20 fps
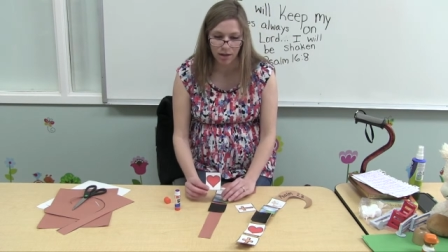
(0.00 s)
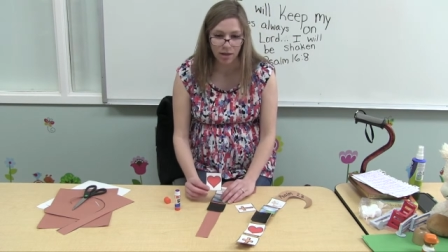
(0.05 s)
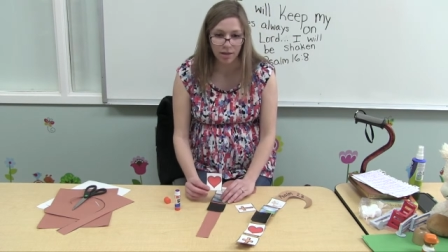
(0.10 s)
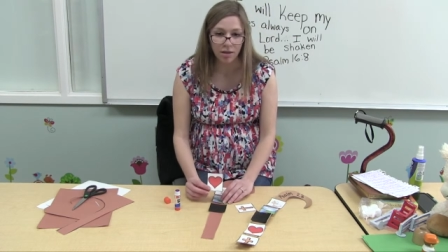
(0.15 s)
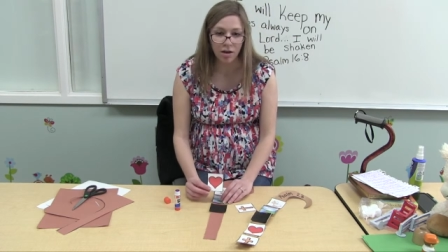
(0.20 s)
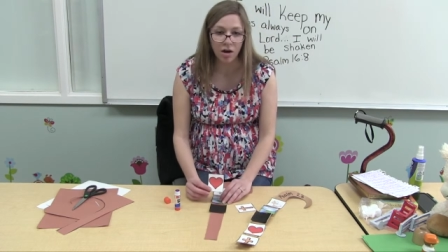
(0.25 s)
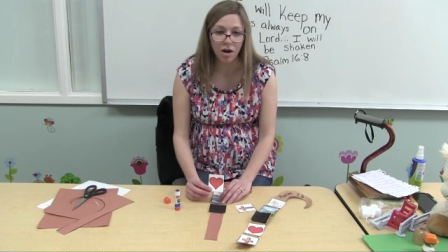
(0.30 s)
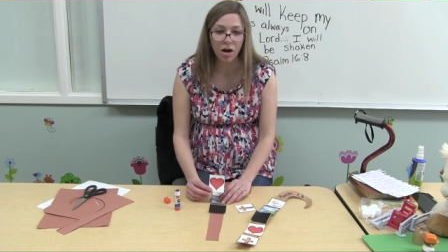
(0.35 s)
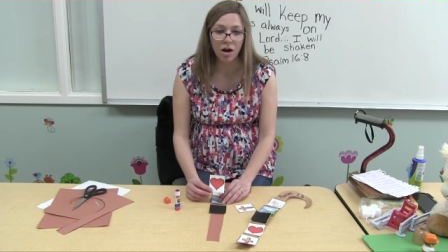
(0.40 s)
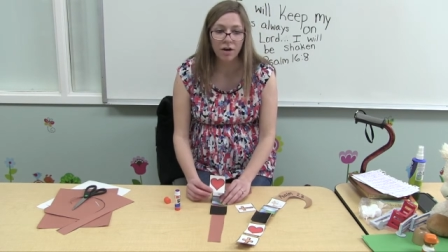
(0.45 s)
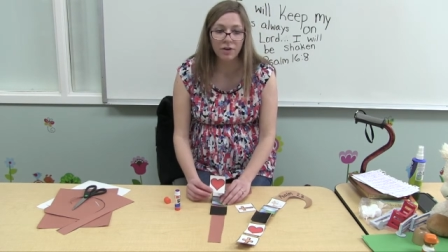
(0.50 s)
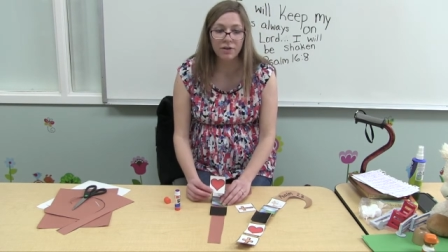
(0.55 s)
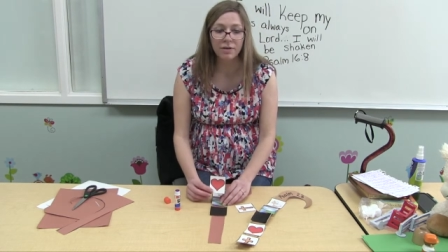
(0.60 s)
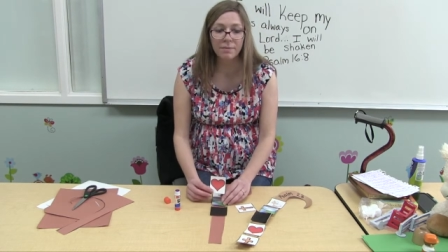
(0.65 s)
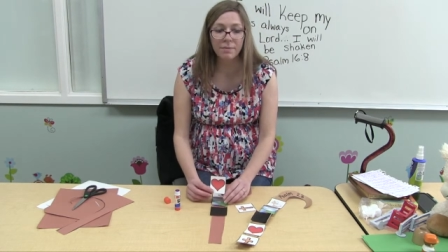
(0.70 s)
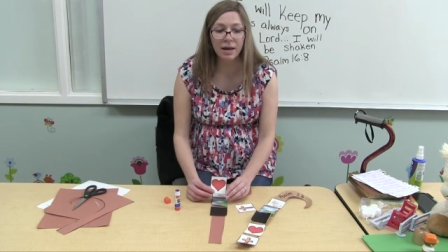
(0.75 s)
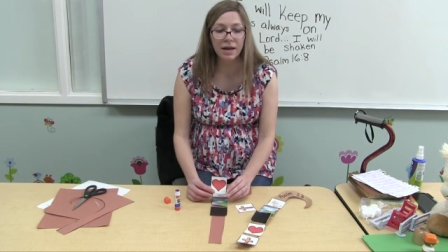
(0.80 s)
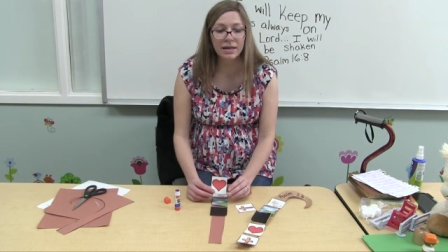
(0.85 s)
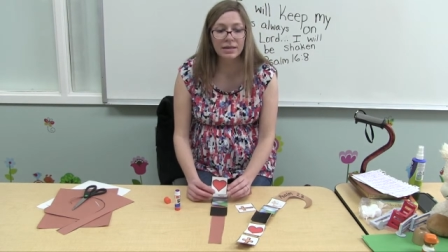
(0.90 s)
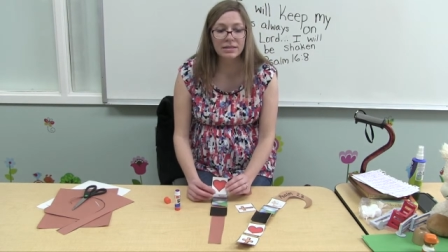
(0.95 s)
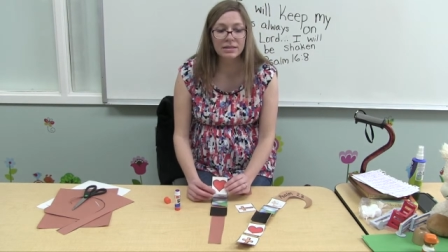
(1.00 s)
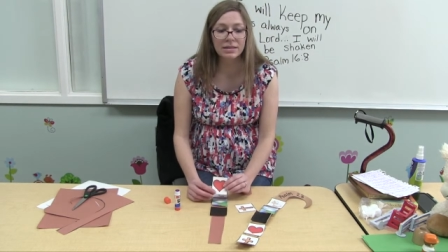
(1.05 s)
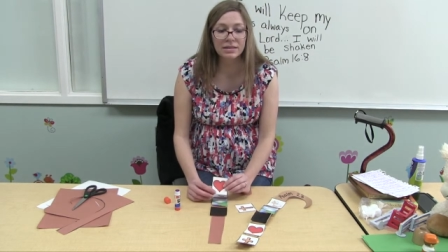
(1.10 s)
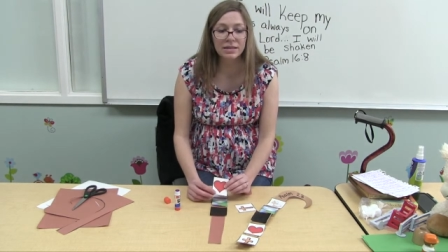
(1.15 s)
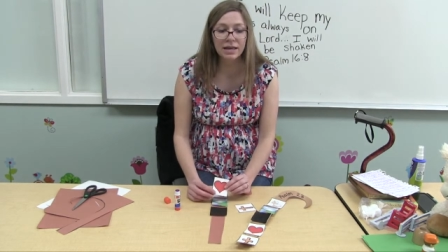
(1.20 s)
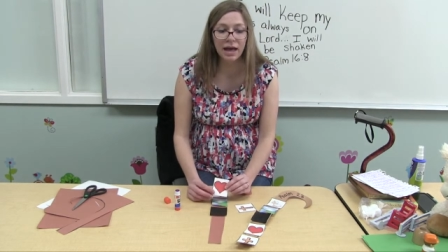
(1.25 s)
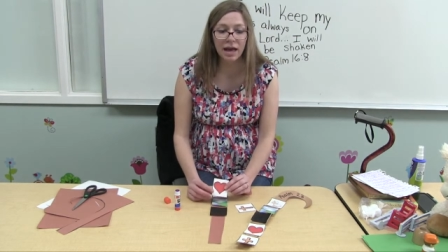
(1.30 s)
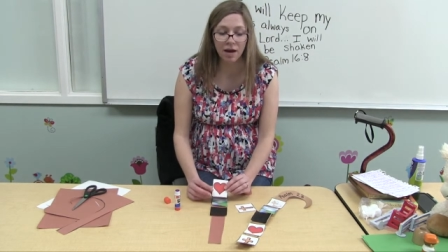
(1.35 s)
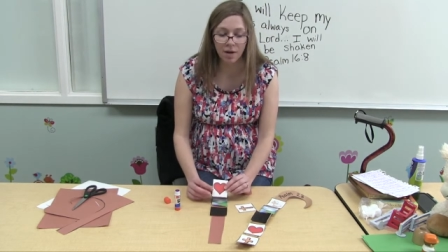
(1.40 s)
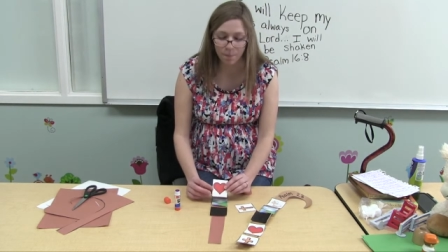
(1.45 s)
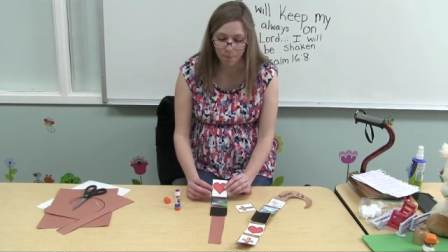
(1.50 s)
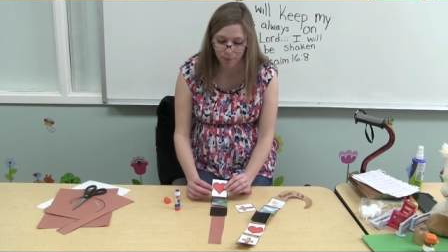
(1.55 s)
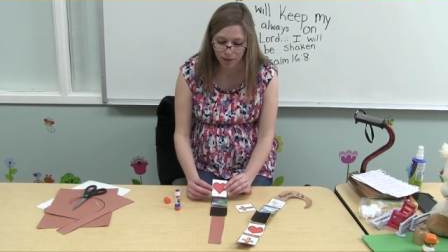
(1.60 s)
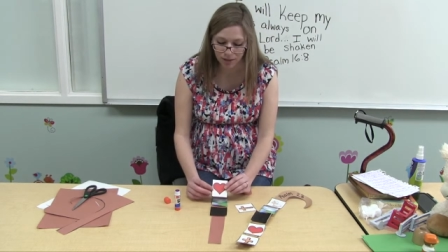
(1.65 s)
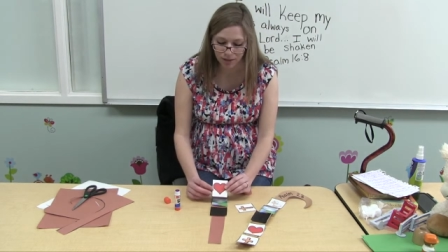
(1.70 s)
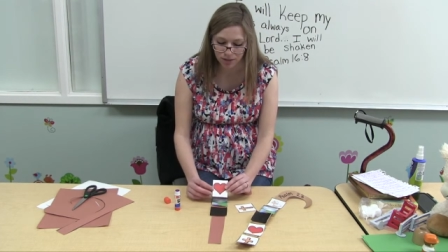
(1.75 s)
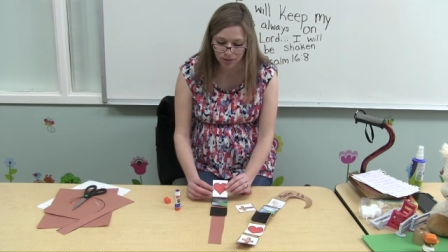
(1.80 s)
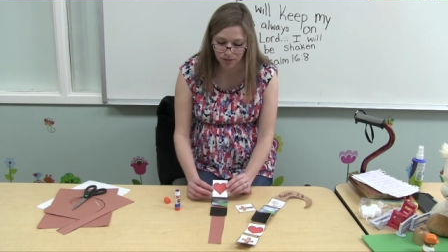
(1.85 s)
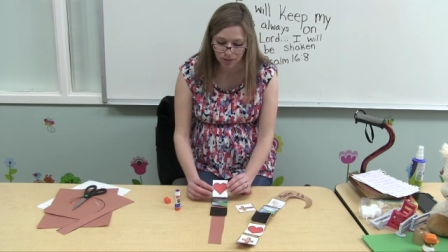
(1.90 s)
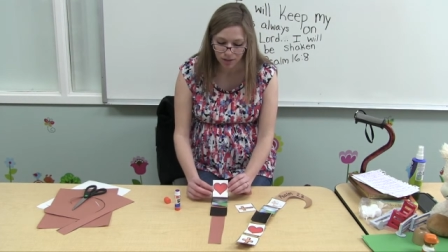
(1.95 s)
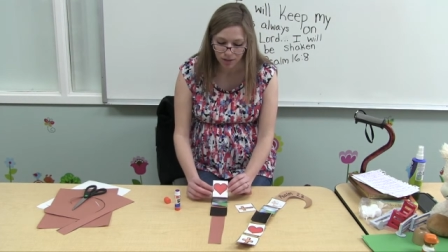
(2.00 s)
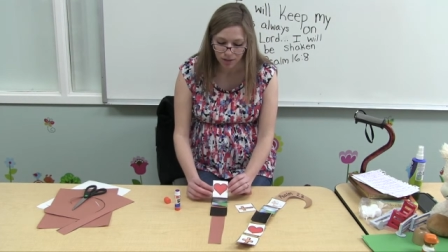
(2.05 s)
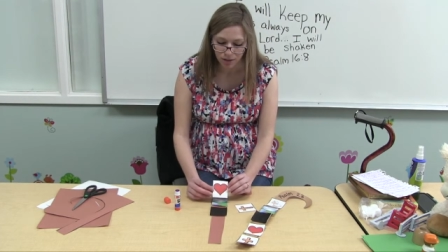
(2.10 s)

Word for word: And the heart reminds us how much